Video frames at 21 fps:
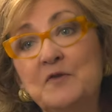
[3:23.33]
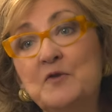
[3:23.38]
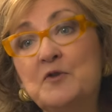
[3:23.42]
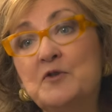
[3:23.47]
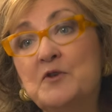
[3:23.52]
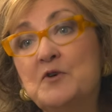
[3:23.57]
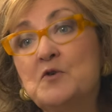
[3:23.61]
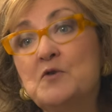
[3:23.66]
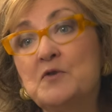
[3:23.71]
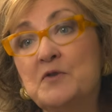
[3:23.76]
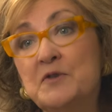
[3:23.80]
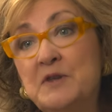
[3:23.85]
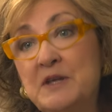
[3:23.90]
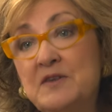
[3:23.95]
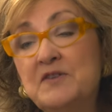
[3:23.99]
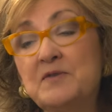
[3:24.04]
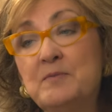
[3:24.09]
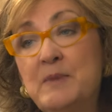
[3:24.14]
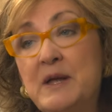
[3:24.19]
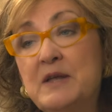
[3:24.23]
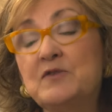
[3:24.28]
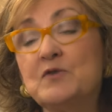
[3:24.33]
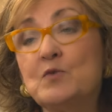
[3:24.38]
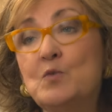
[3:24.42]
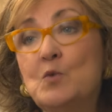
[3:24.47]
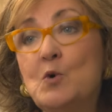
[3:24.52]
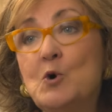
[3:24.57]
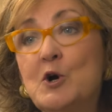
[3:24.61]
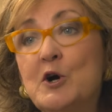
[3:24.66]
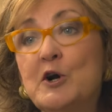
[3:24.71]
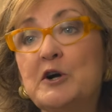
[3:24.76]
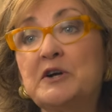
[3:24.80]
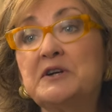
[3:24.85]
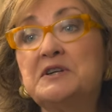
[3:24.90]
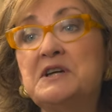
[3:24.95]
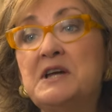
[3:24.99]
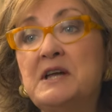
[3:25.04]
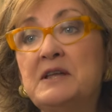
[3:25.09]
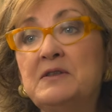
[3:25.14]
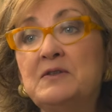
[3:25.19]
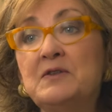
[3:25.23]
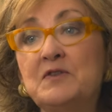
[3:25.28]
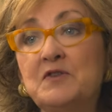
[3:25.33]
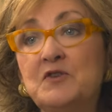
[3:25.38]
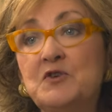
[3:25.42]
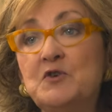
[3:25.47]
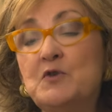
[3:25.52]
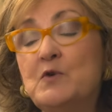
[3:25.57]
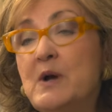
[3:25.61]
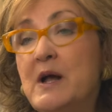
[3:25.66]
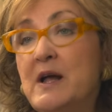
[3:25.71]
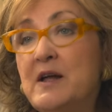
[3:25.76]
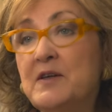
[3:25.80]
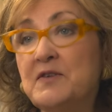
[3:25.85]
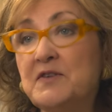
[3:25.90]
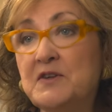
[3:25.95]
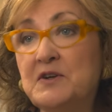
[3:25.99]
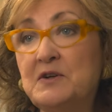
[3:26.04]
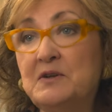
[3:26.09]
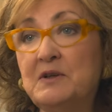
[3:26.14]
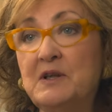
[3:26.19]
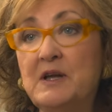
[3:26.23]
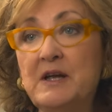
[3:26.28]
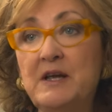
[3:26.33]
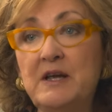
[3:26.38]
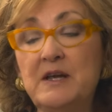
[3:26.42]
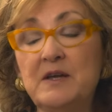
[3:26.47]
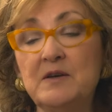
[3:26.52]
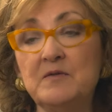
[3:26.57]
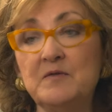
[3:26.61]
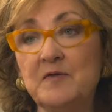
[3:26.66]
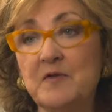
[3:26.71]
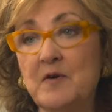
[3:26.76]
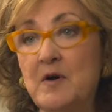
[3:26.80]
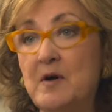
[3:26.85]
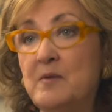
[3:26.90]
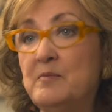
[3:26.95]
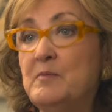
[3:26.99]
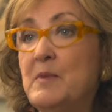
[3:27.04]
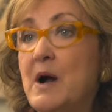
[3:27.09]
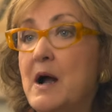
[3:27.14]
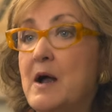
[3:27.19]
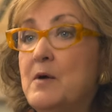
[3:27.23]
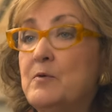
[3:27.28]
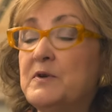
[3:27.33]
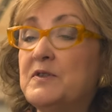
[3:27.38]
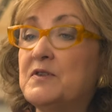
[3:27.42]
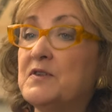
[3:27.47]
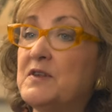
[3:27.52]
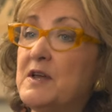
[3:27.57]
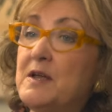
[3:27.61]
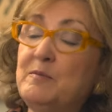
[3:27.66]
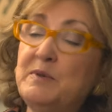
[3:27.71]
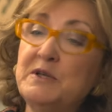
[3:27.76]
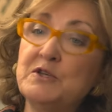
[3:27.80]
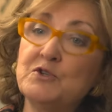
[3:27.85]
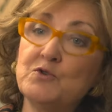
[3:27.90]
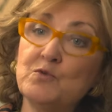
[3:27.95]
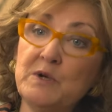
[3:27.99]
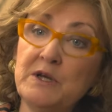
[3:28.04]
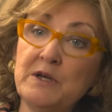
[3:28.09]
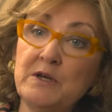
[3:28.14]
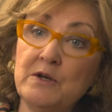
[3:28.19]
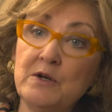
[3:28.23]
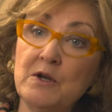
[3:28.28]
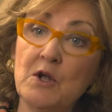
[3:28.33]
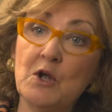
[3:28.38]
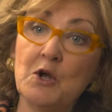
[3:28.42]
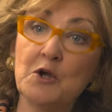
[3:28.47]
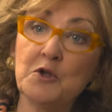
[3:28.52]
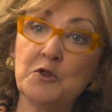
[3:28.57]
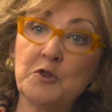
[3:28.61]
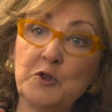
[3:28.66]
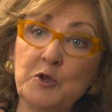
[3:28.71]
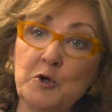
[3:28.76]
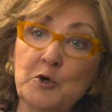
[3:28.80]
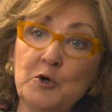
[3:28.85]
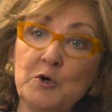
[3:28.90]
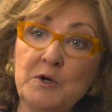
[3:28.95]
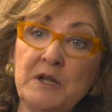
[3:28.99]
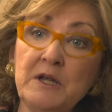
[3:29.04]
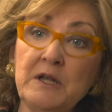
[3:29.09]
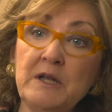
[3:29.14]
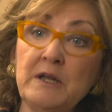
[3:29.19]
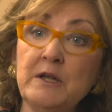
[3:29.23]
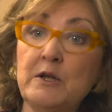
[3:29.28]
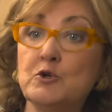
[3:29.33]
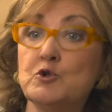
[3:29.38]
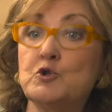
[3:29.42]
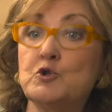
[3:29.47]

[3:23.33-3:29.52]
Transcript: for the, these men's work tends to escalate from, I would say, between 30